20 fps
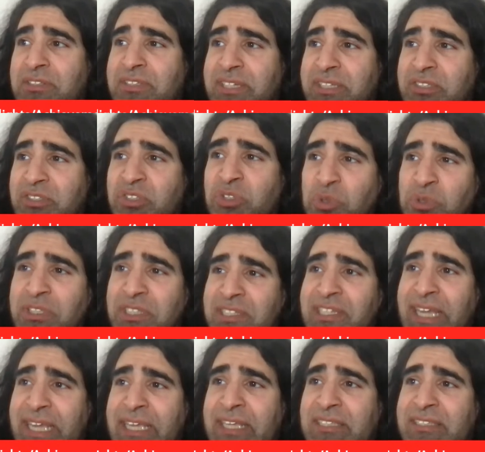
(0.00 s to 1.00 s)
there's no
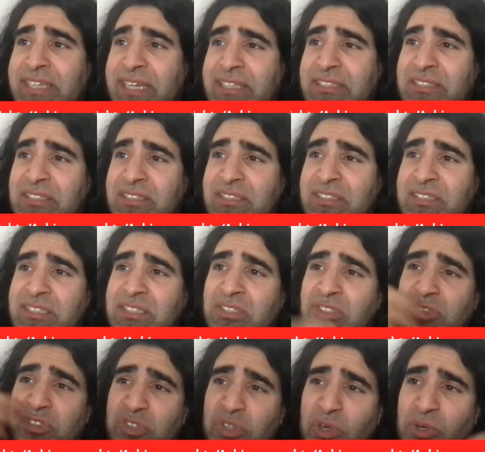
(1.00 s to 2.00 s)
denying that these
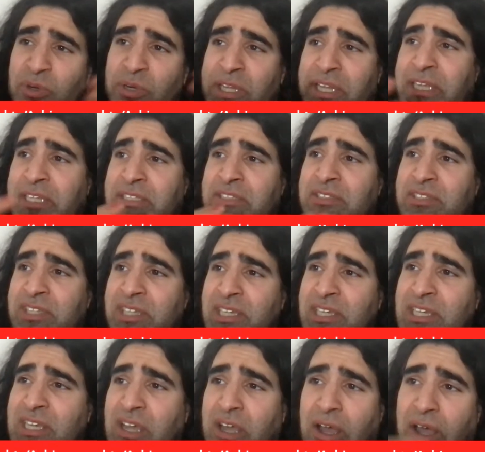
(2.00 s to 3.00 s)
stories
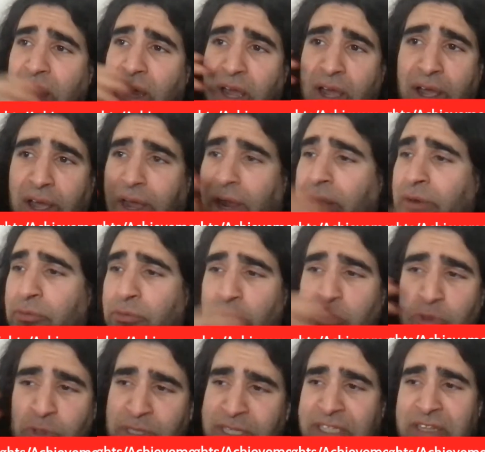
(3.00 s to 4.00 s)
are
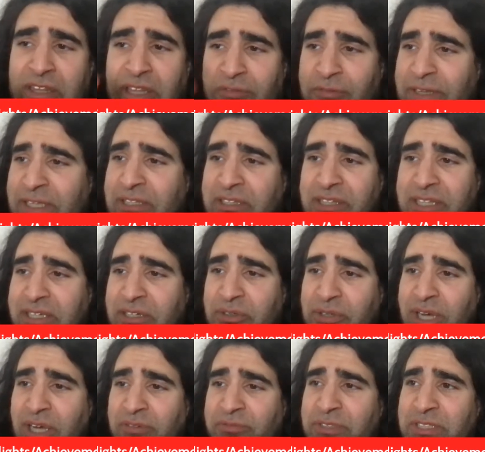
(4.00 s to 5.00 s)
really lovingly
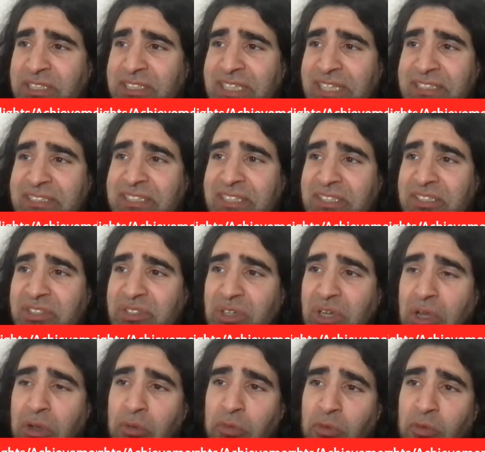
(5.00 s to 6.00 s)
crafted, and there's
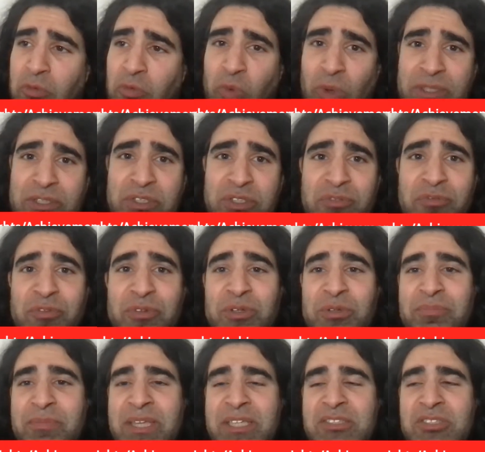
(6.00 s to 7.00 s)
a wonderful
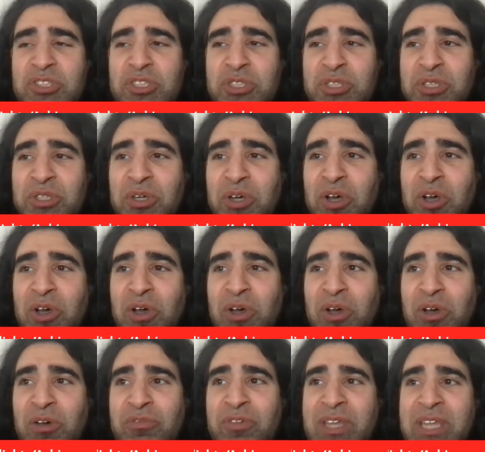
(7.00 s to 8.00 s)
mixture
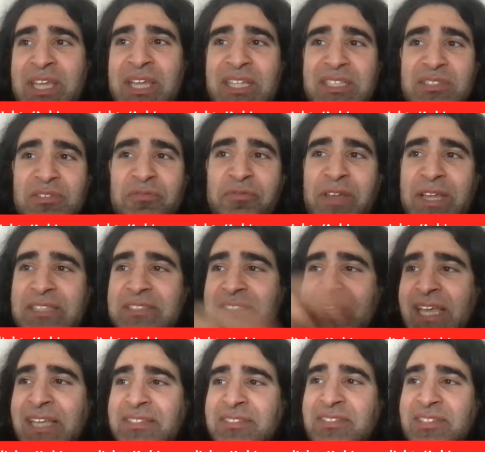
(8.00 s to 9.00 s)
of the
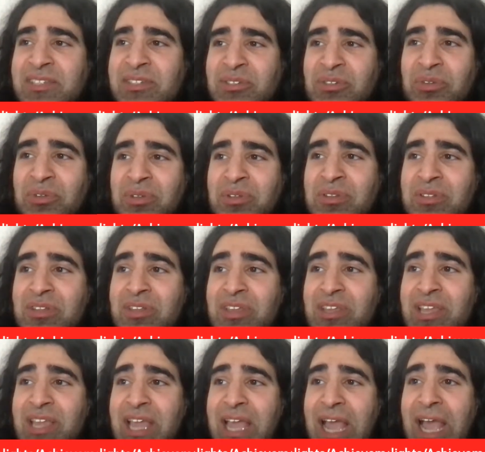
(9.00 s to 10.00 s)
fantastical
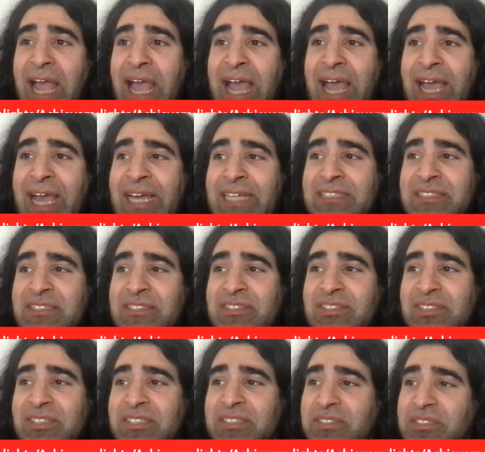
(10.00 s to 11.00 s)
and
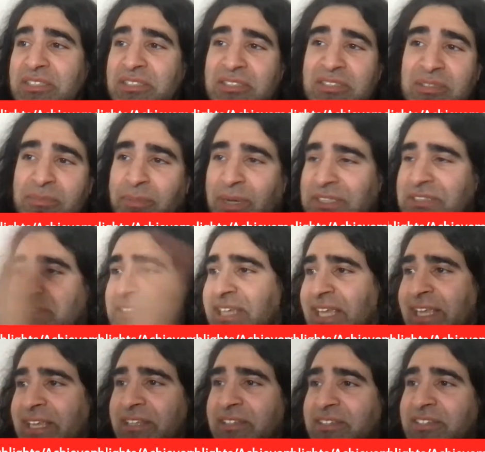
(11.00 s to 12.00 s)
the
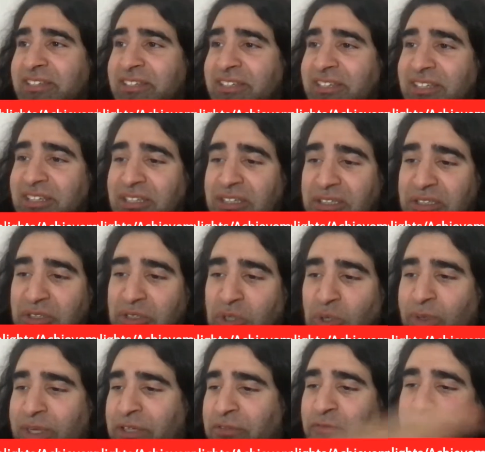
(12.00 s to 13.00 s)
mundane,
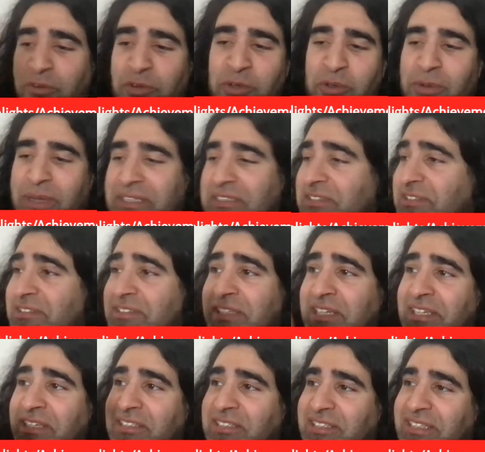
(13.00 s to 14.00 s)
going through and
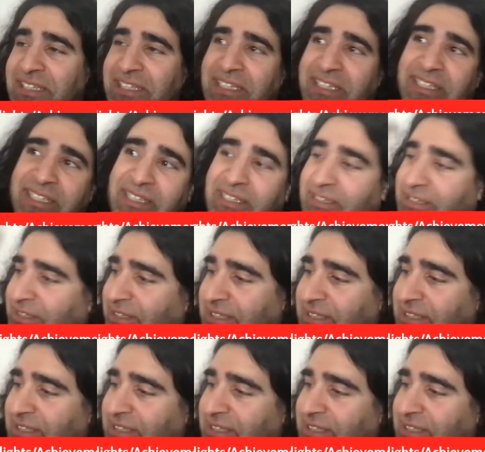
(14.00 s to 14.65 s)
seeing the